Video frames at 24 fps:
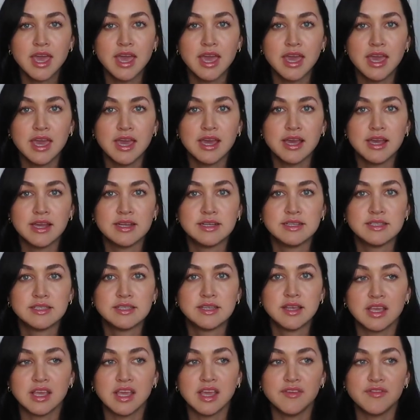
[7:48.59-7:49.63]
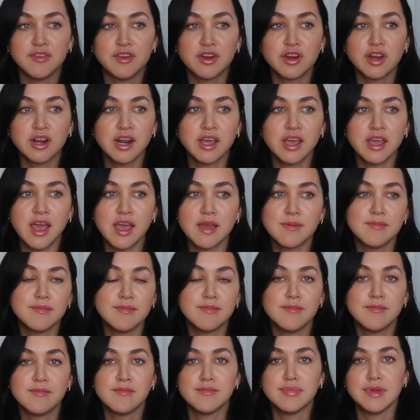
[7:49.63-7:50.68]
and if you're gonna
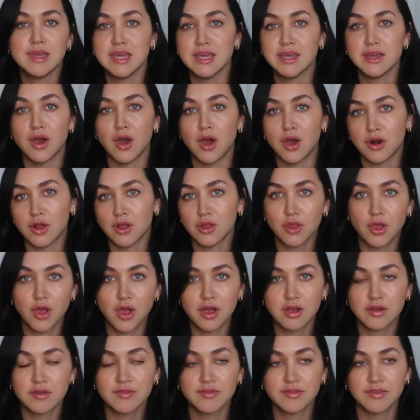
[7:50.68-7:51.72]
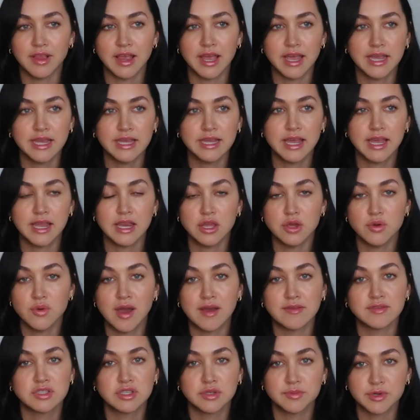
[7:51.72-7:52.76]
be on a long flight and you
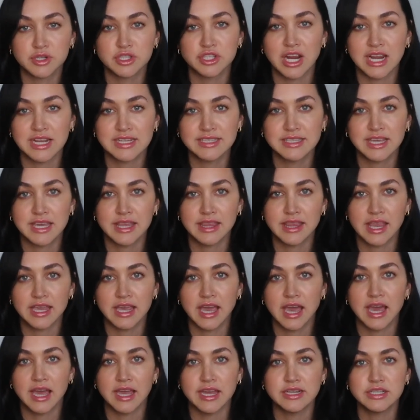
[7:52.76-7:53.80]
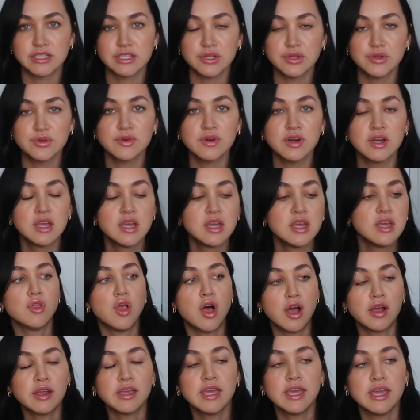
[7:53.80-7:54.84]
have super dry skin like I do,
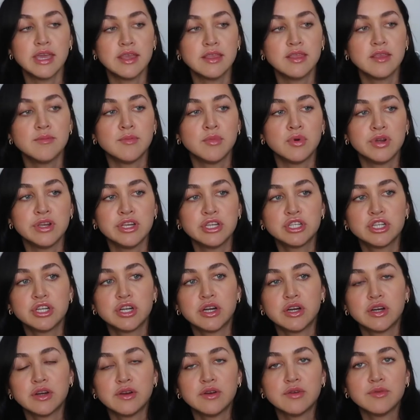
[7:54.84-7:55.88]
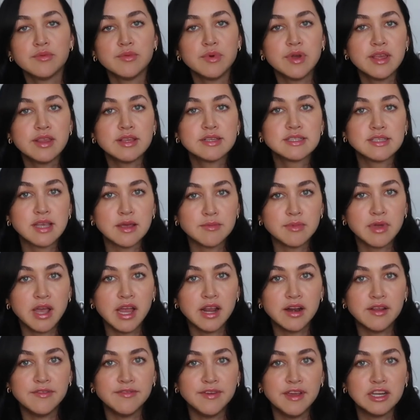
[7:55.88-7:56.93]
lock in the moisture with some
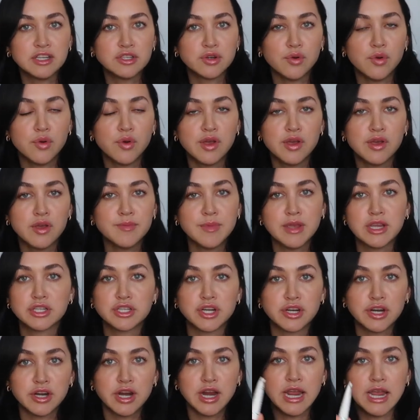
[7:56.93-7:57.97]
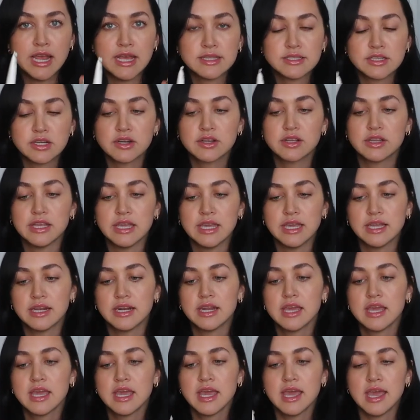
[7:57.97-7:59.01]
kind of facial oil, make sure your hands are
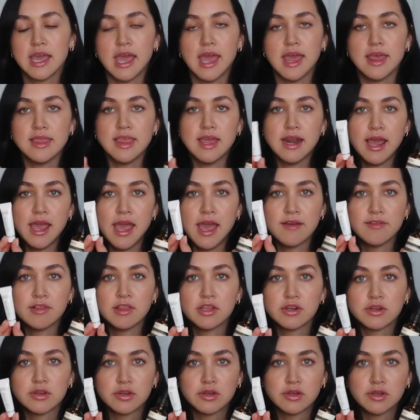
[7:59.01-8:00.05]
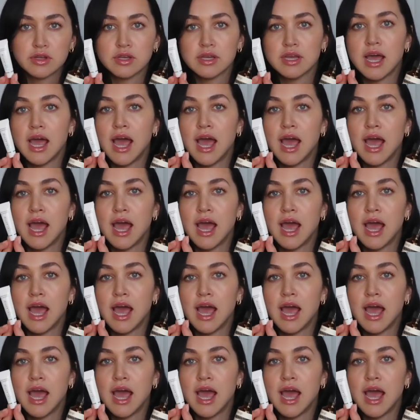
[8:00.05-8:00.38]
clean, and then I have a little